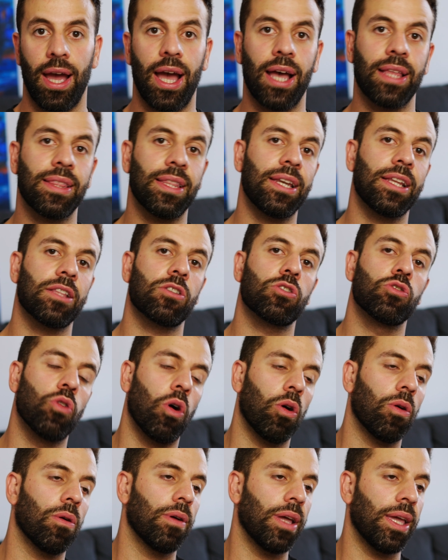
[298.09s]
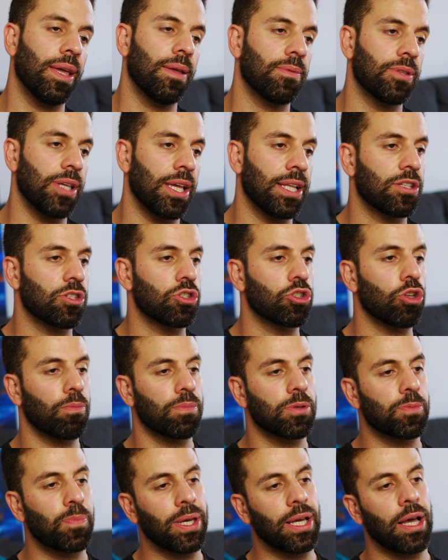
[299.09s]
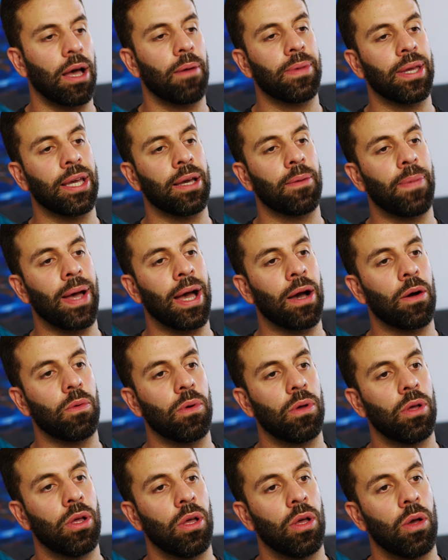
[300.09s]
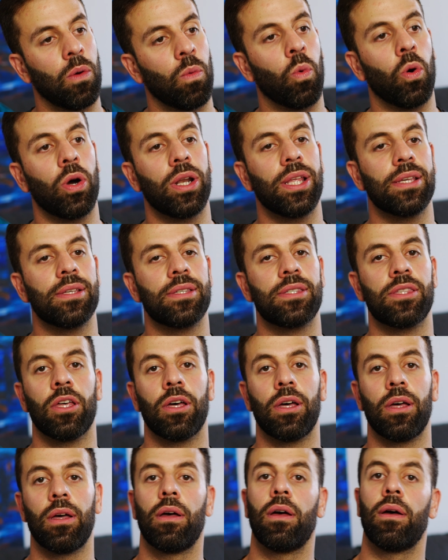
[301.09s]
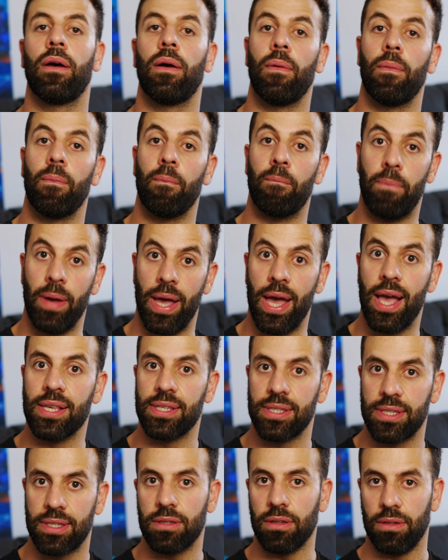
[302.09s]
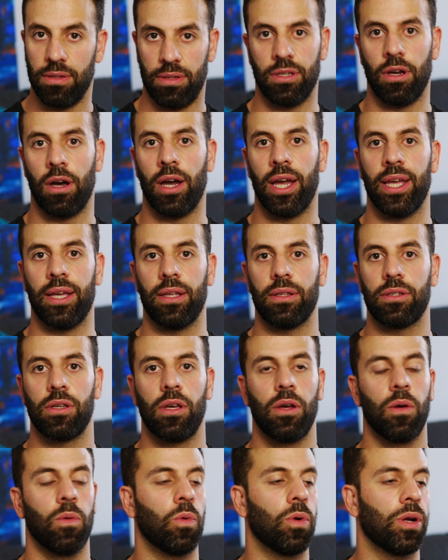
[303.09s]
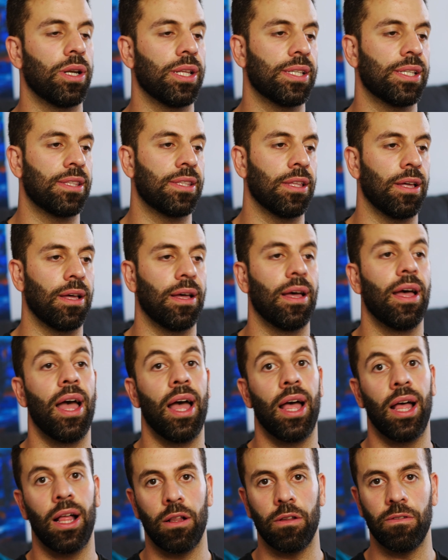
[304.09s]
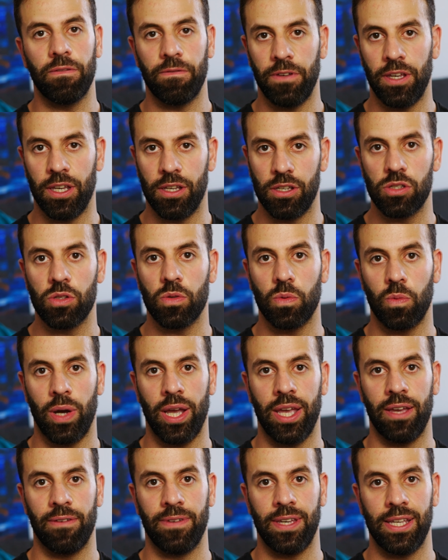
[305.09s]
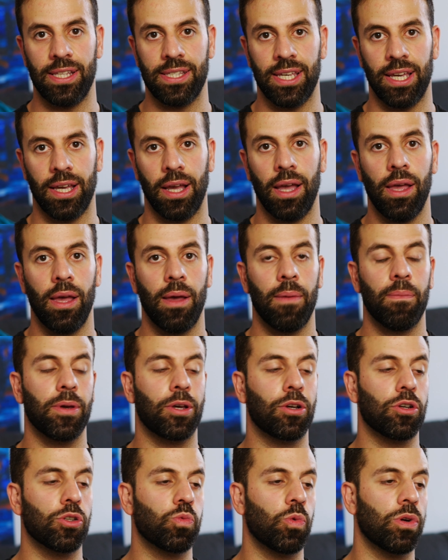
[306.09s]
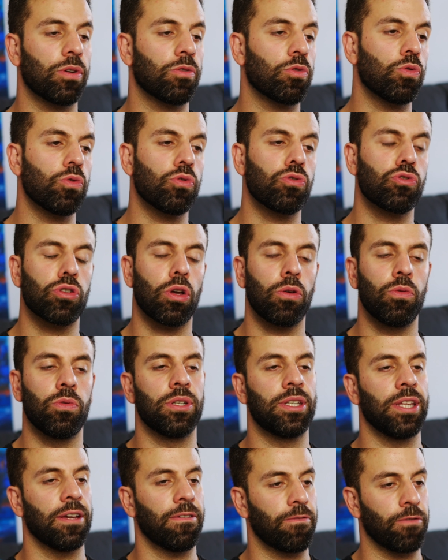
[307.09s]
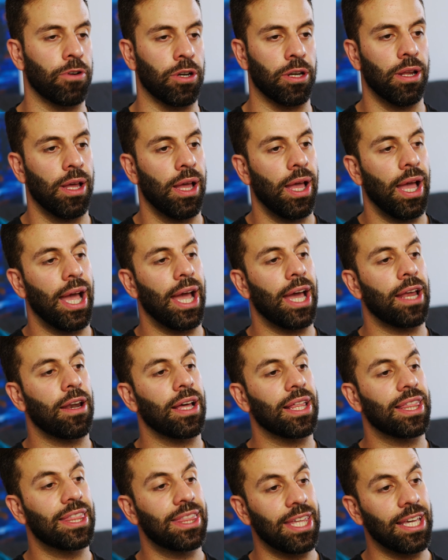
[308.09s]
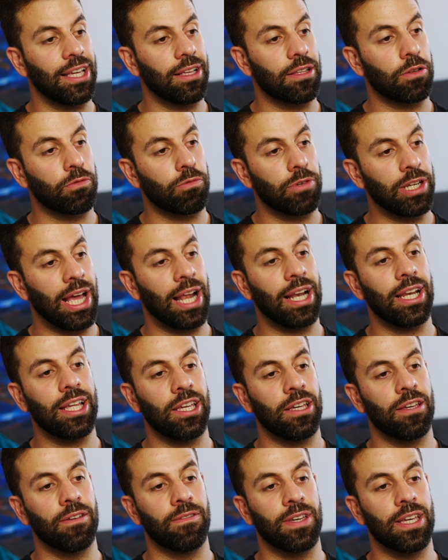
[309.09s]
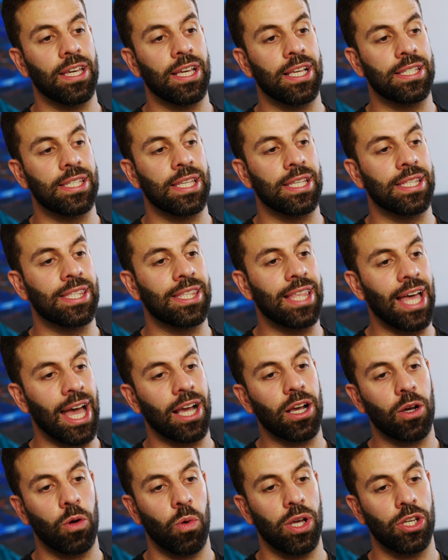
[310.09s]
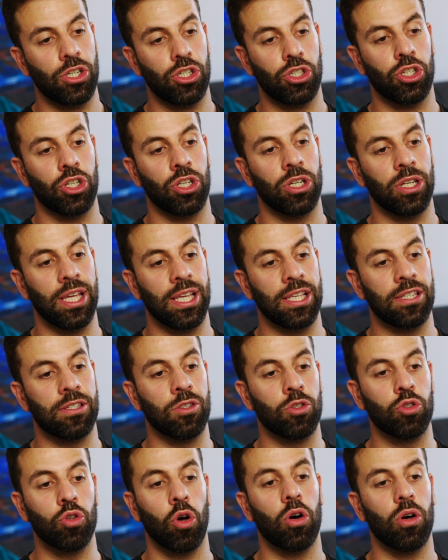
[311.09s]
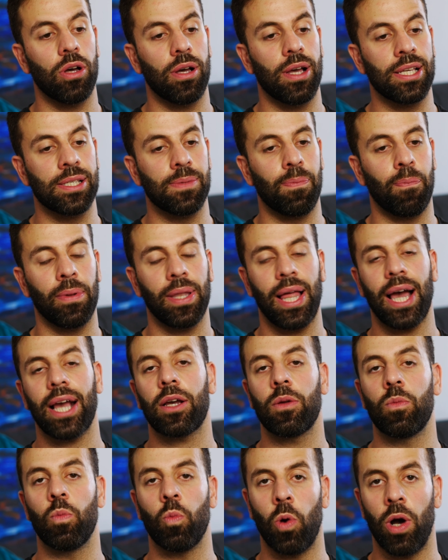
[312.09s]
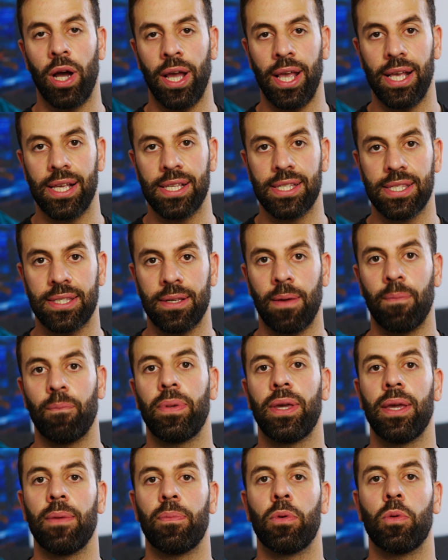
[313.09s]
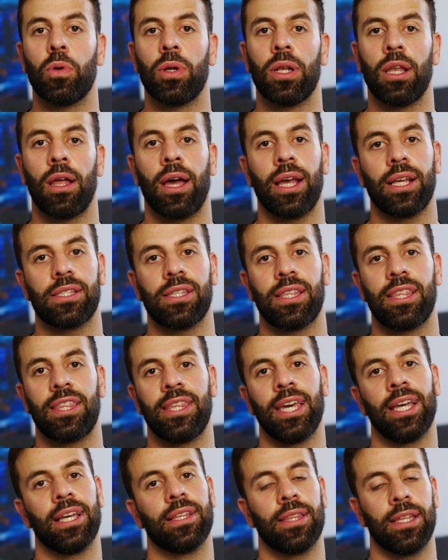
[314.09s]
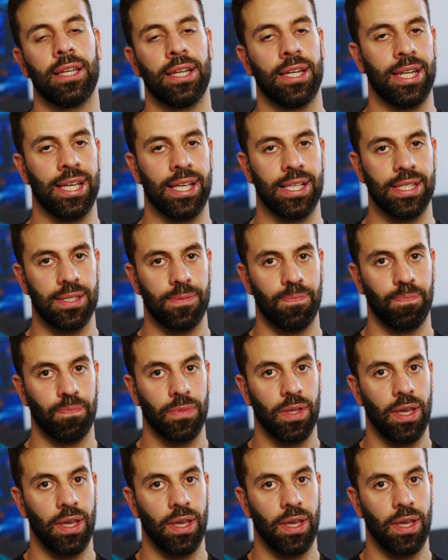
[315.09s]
and then it's not it, it stops becoming about what is the best diet what the healthiest way of eating because we're all so different and i think the reality of it is is that question is not as black and white as some people would like to think that it is